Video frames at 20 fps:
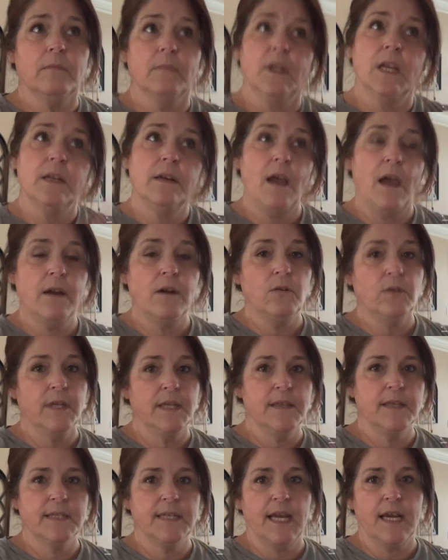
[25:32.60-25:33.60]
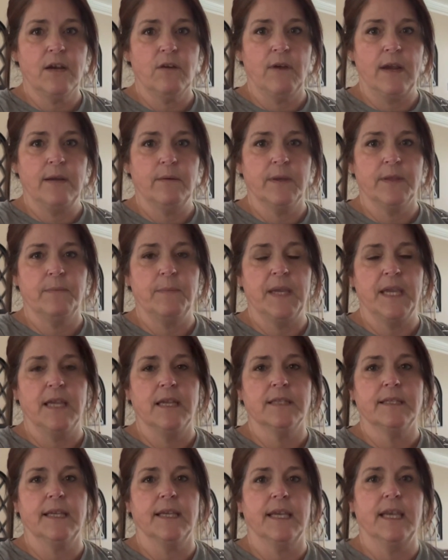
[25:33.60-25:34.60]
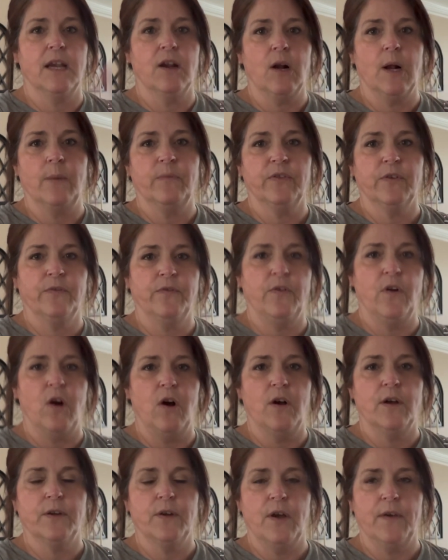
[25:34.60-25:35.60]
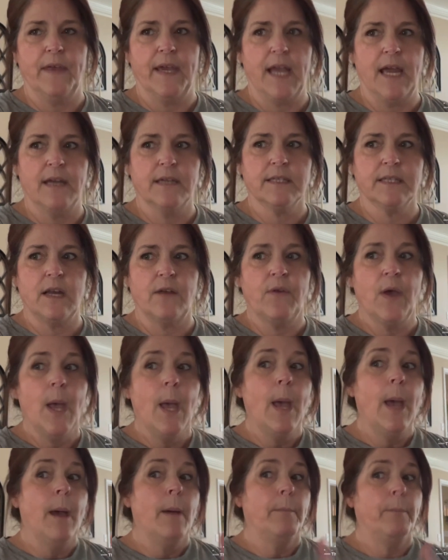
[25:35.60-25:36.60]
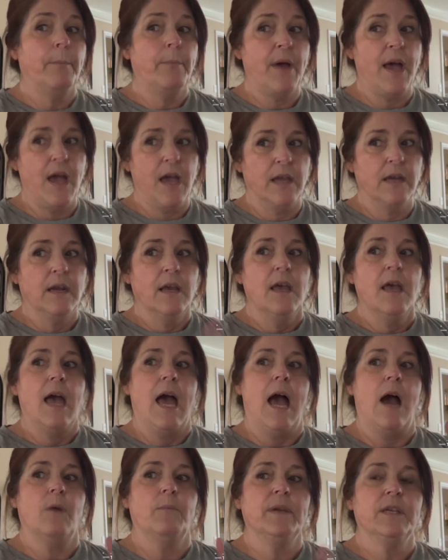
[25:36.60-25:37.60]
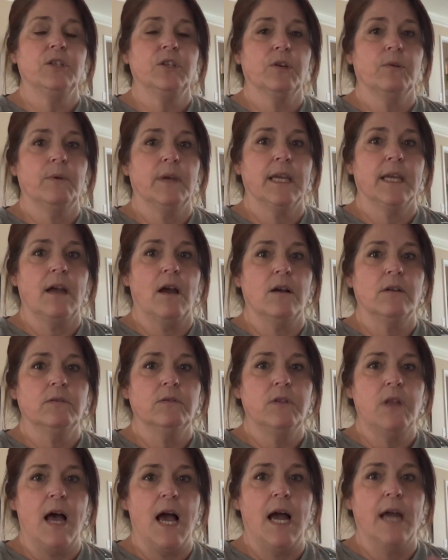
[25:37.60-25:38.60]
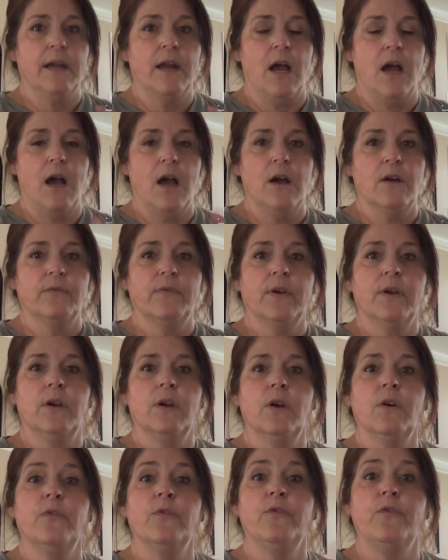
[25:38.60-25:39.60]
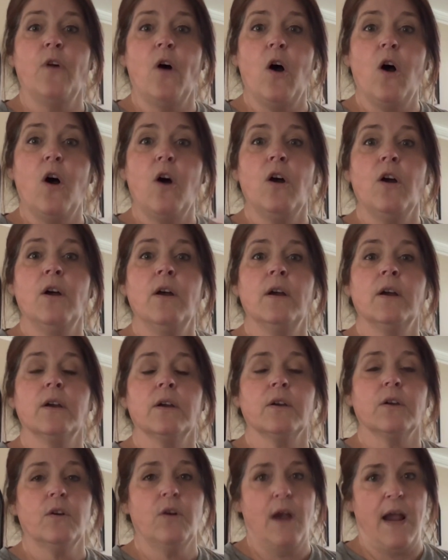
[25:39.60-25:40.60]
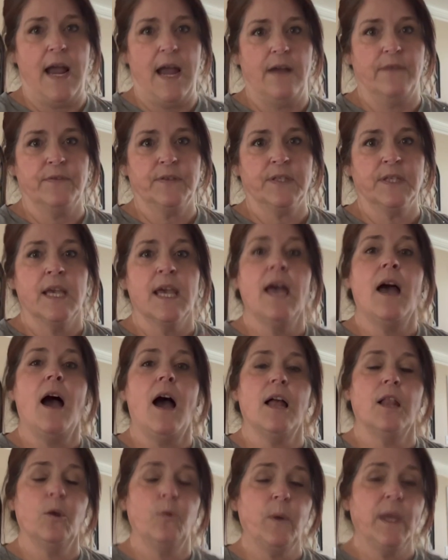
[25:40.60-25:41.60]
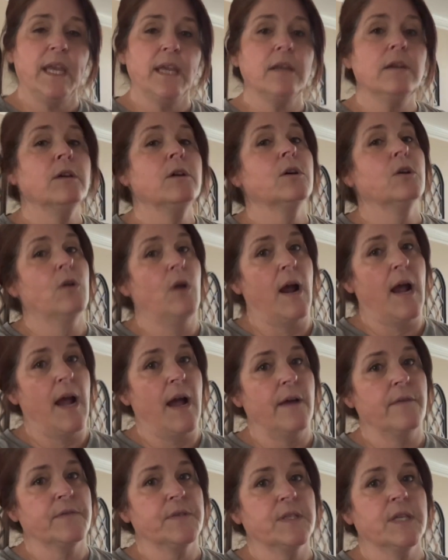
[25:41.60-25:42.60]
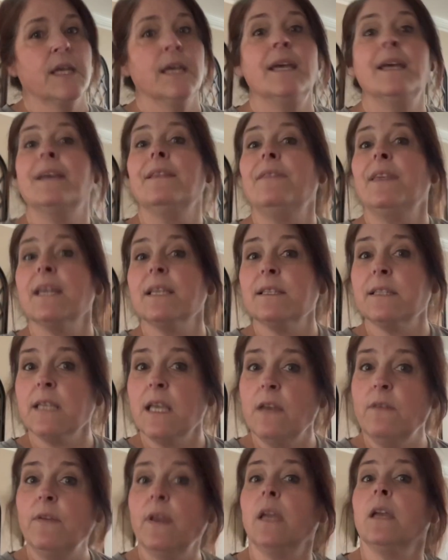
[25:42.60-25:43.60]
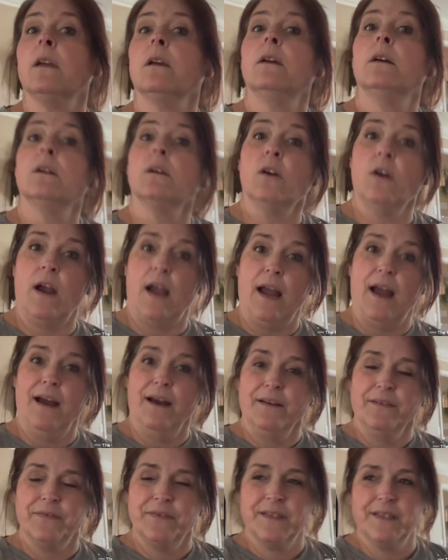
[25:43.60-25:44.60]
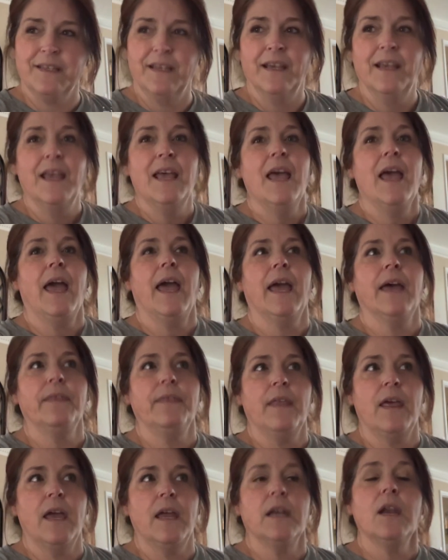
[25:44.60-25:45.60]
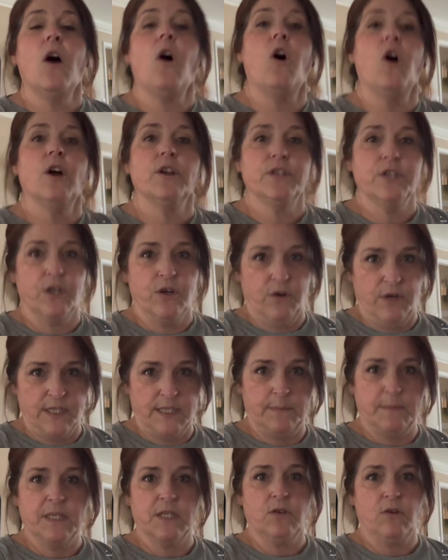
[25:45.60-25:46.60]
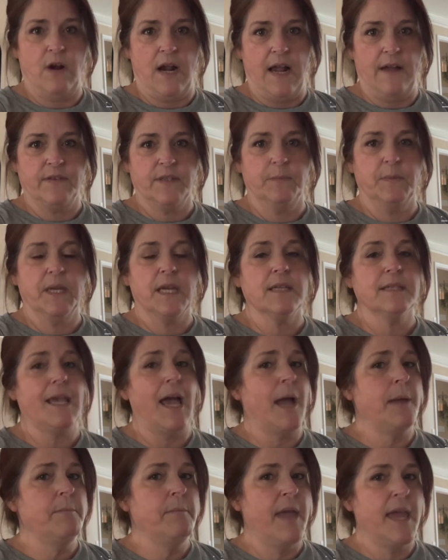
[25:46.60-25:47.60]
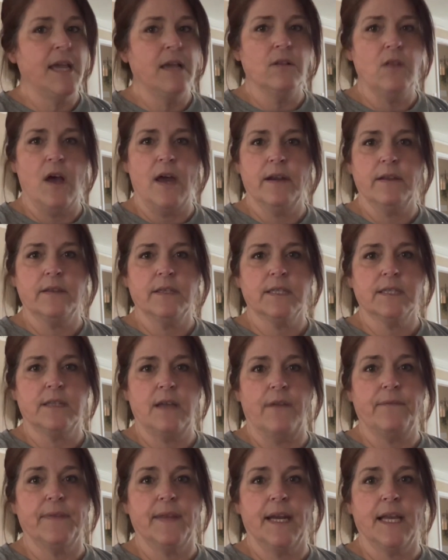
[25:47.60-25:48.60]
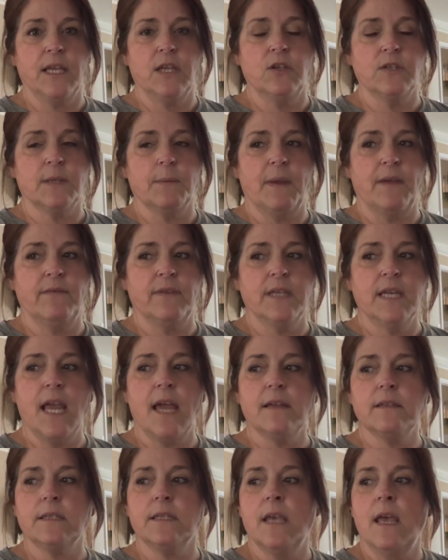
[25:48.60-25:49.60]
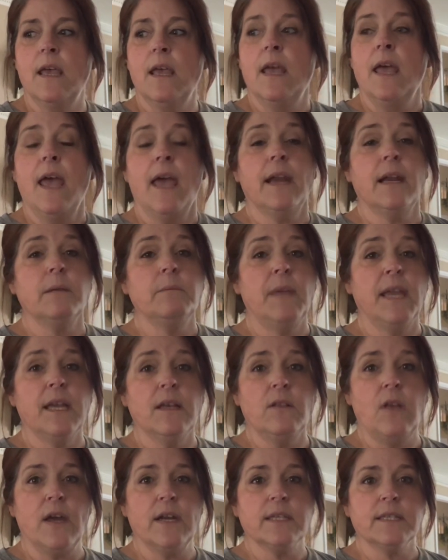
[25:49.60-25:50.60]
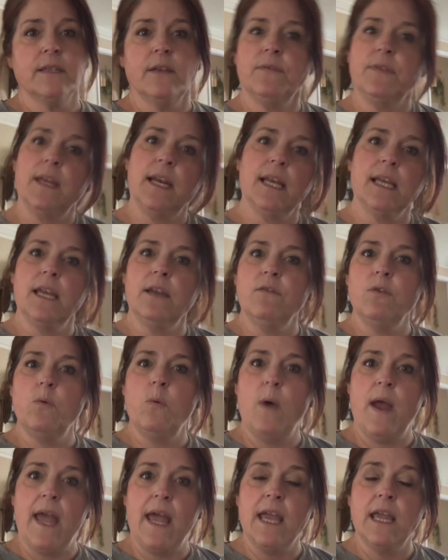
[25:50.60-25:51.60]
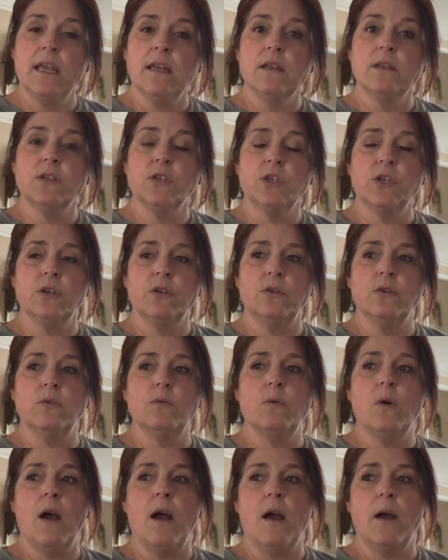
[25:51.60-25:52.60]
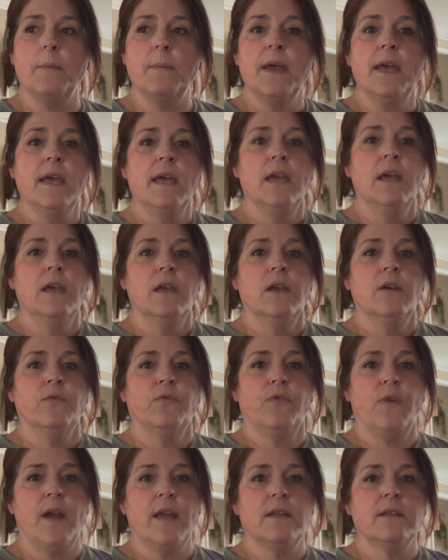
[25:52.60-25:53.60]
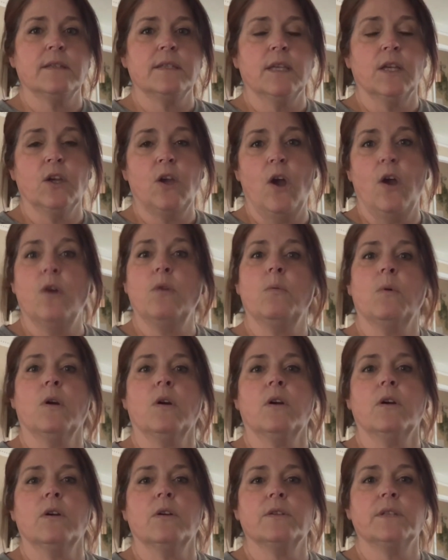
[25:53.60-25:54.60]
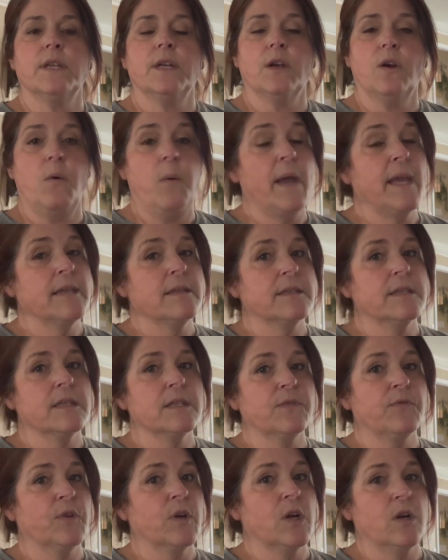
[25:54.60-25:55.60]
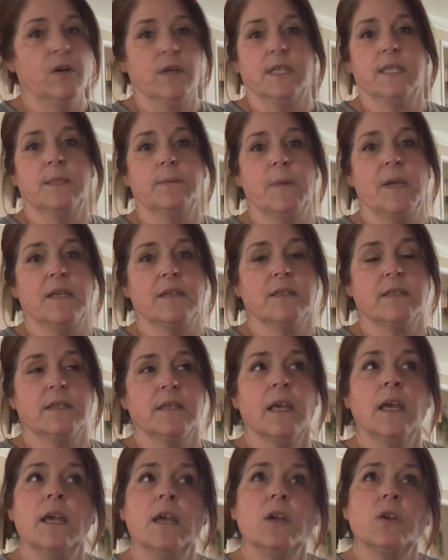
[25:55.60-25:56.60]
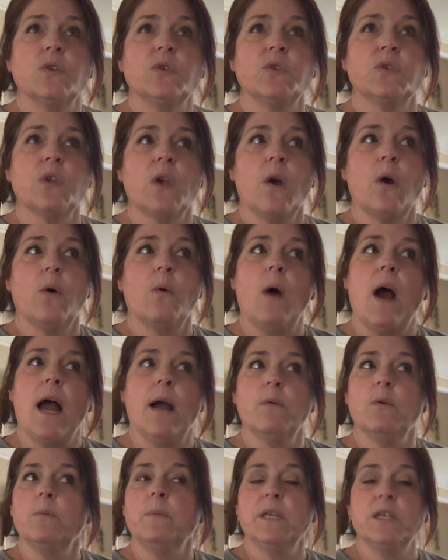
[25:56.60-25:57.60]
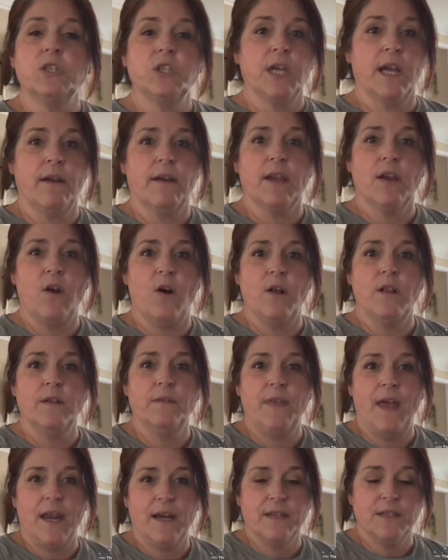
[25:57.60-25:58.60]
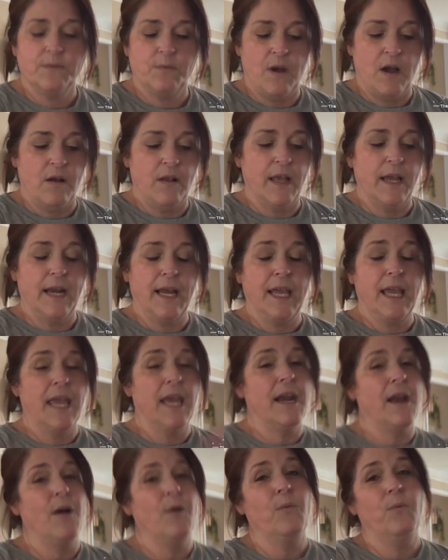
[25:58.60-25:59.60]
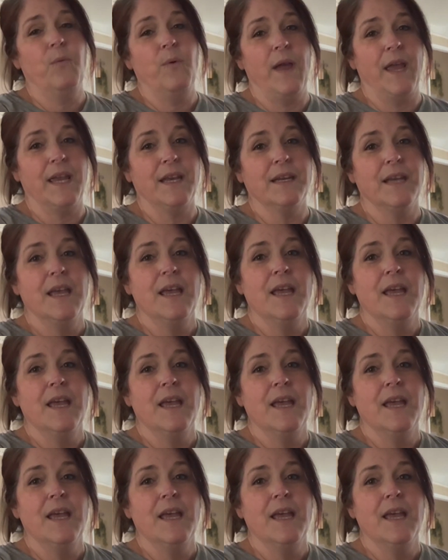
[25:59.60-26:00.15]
not only the decorate with me's and gear up for fall and all that kind of stuff, but I'll be doing a lot of fall crafts, Halloween crafts, Thanksgiving crafts, and then on to Christmas crafts, because I make a lot of the stuff that I use in my vignettes, and I make a lot of stuff that I give away to friends and coworkers and acquaintances for Christmas. So I will be sharing all of that as well, and I cannot wait.